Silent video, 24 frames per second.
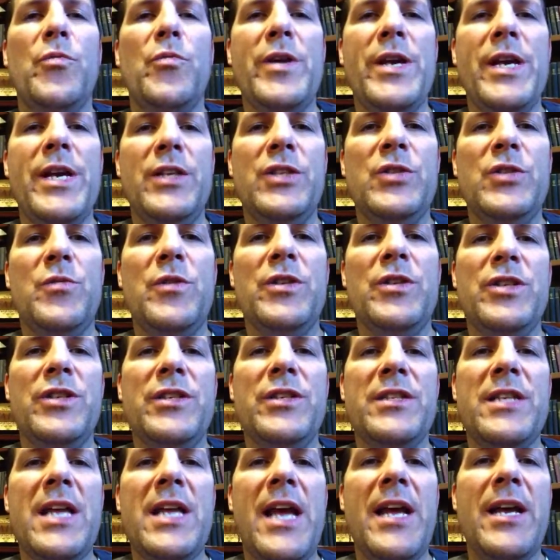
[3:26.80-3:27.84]
ridge, which
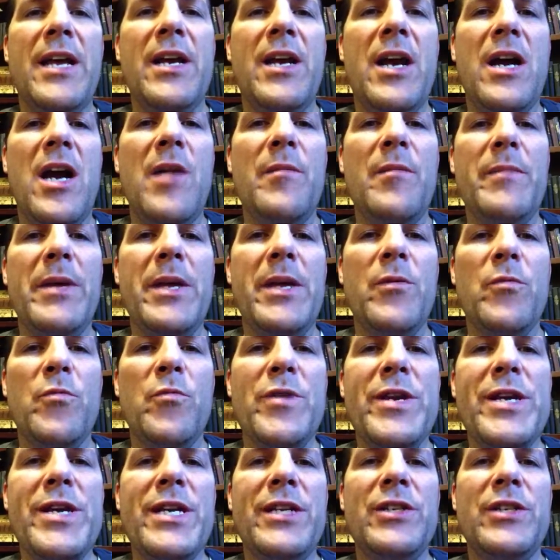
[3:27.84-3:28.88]
is that gummy
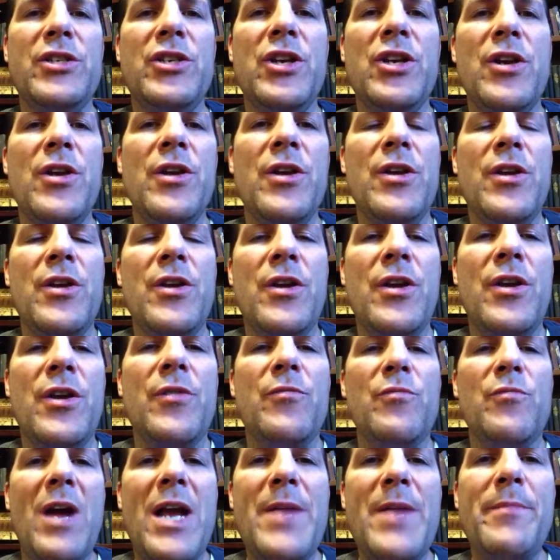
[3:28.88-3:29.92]
ridge
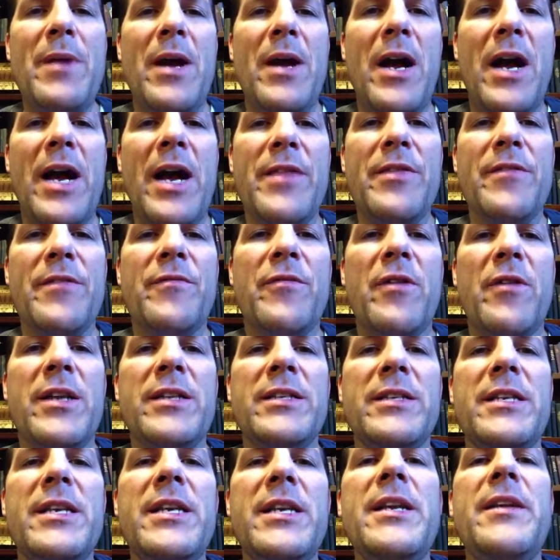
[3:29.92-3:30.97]
right behind the
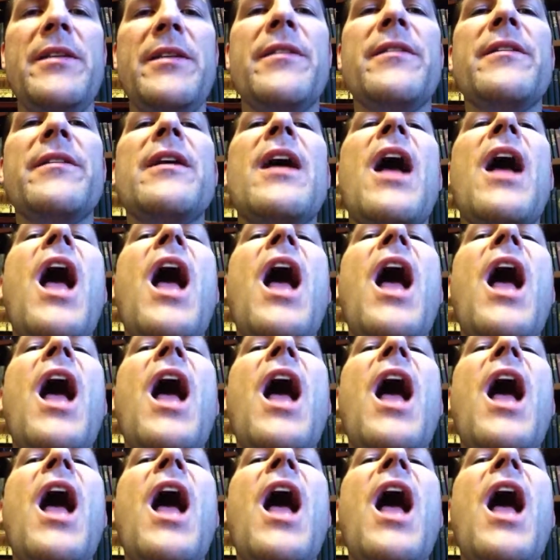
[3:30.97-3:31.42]
front teeth.